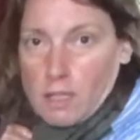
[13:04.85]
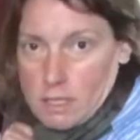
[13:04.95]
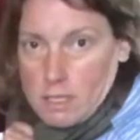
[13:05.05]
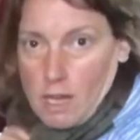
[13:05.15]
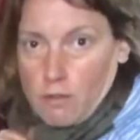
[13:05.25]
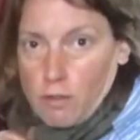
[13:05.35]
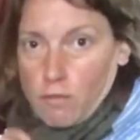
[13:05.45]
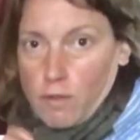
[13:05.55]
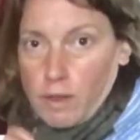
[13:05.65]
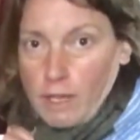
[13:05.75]
save them
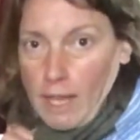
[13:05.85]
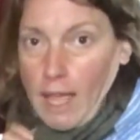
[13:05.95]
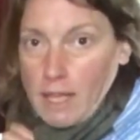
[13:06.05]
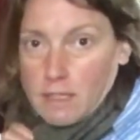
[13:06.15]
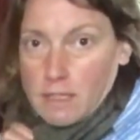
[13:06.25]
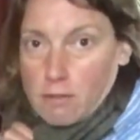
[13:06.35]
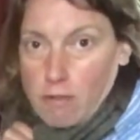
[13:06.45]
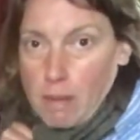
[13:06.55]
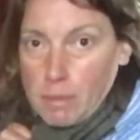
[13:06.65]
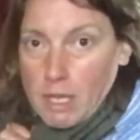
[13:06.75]
from the cat and the
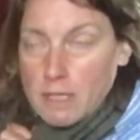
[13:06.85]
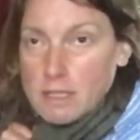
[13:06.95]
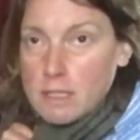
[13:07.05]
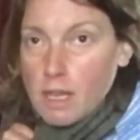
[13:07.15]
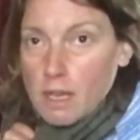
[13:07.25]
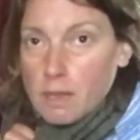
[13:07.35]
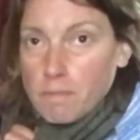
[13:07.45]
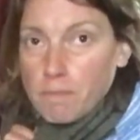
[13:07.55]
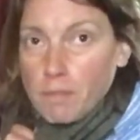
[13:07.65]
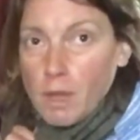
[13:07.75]
rabbit.
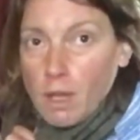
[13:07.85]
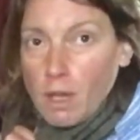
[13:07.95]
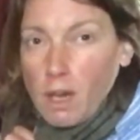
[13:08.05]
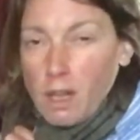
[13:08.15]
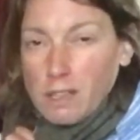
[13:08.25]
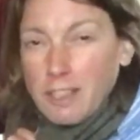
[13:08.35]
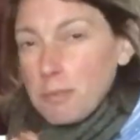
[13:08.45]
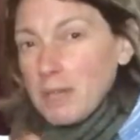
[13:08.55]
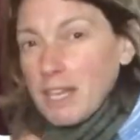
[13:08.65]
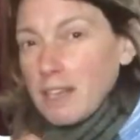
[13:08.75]
And I'm going to
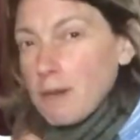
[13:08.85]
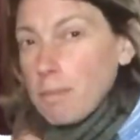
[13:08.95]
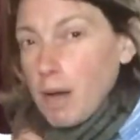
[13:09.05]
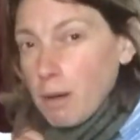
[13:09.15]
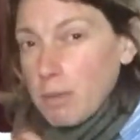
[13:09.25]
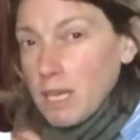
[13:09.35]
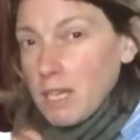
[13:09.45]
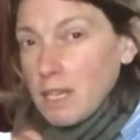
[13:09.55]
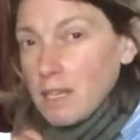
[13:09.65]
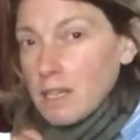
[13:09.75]
be getting a
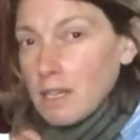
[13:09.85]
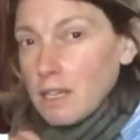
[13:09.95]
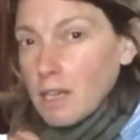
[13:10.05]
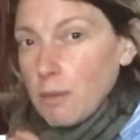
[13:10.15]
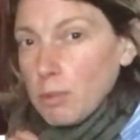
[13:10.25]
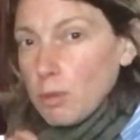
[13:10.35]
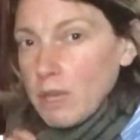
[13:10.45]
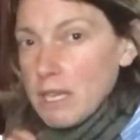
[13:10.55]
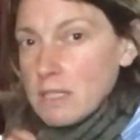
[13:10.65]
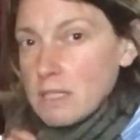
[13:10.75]
puppy in a couple of
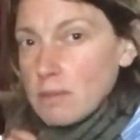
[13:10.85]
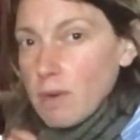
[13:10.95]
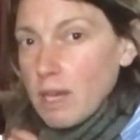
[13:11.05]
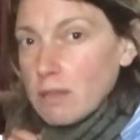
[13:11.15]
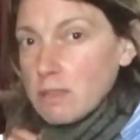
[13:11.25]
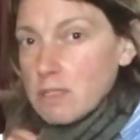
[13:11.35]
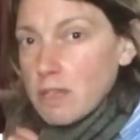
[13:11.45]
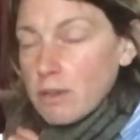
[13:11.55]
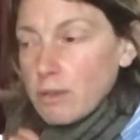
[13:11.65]
weeks as well, so